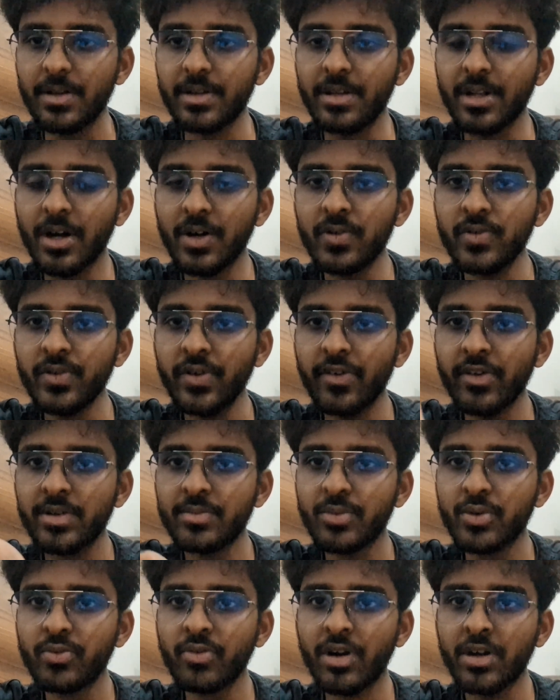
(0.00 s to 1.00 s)
Now we will
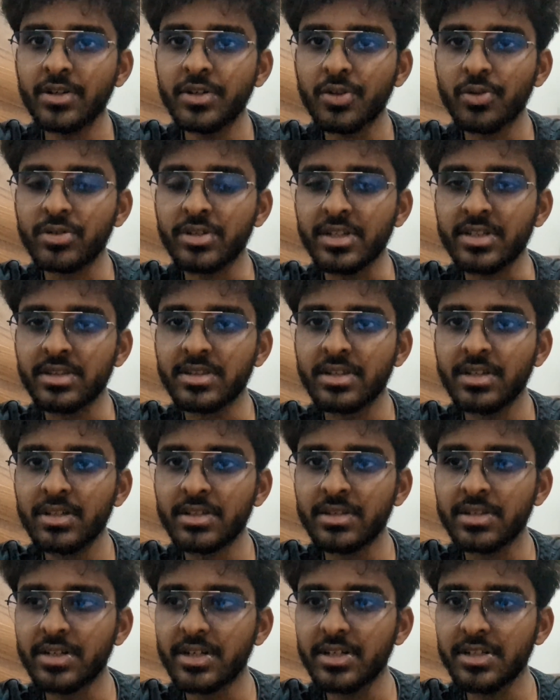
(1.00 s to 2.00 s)
move on to the
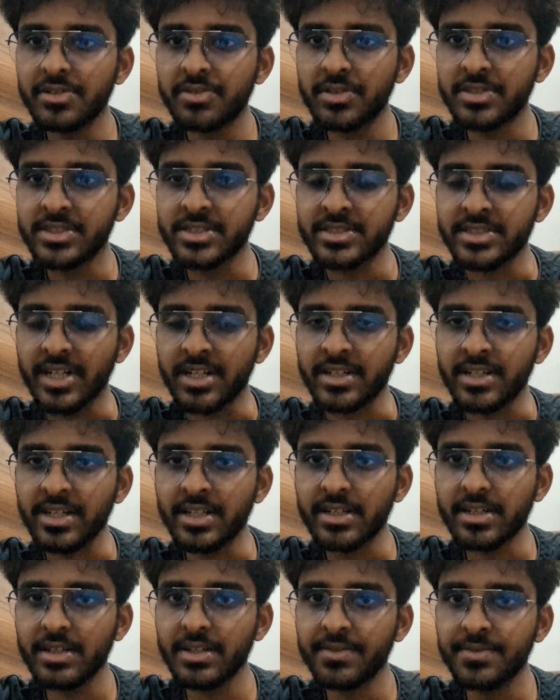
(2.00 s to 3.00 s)
third switching
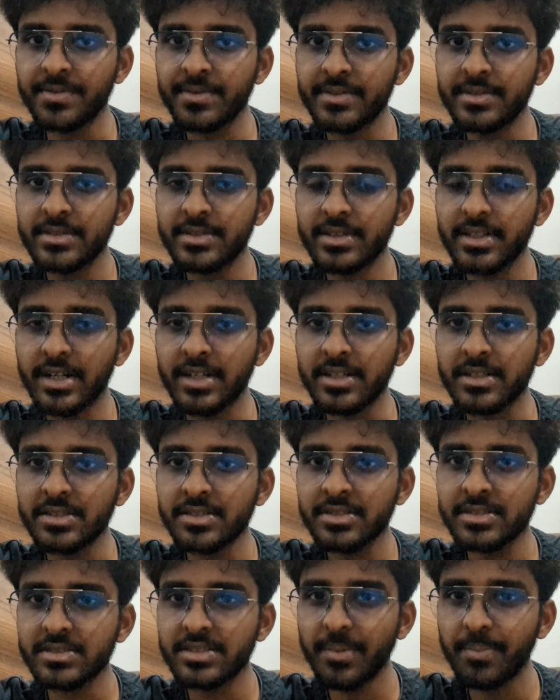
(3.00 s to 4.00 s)
technique, that
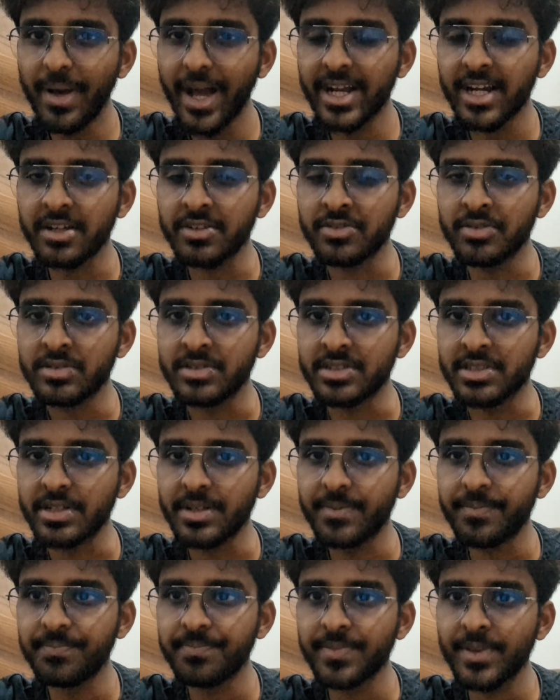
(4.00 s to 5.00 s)
is the packet switching.
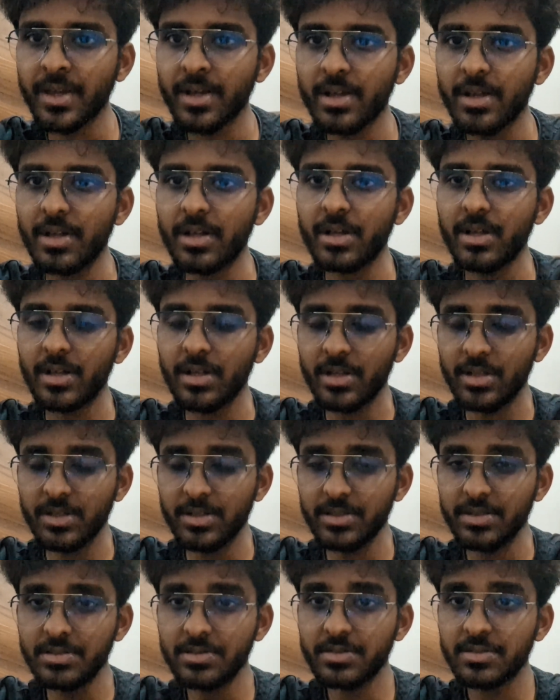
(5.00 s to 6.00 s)

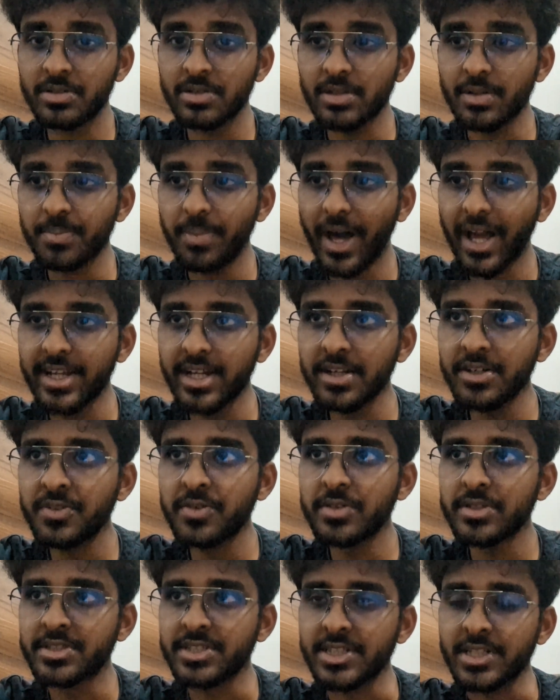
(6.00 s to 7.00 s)
So the packet
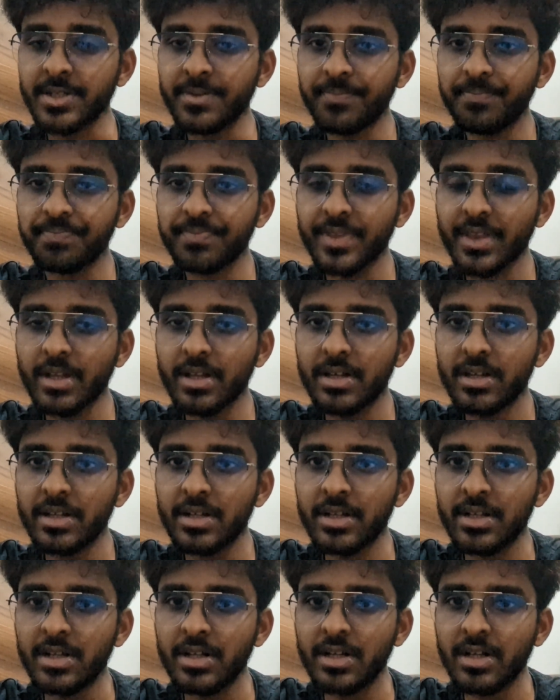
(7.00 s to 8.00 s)
switching,
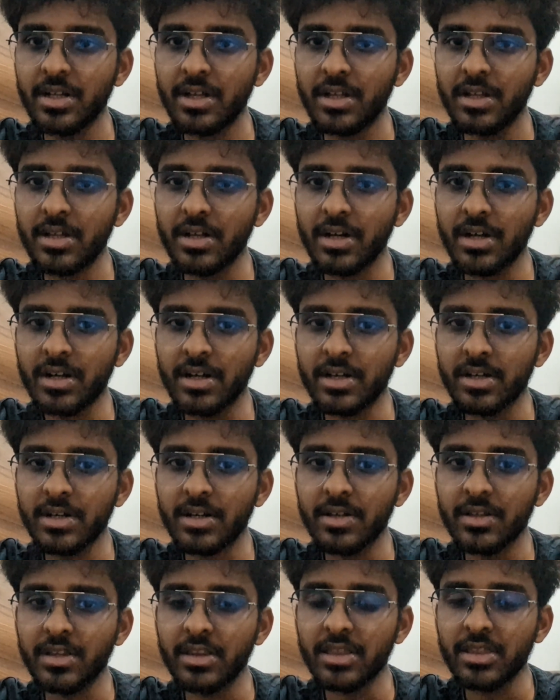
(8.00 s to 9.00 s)

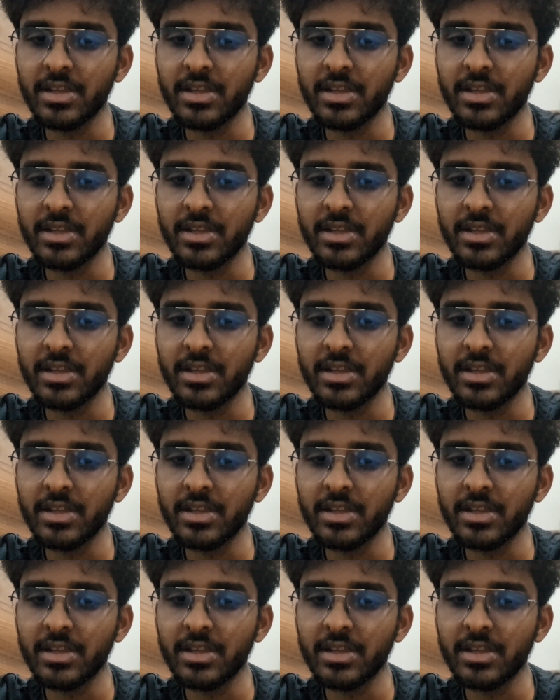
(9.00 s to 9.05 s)
a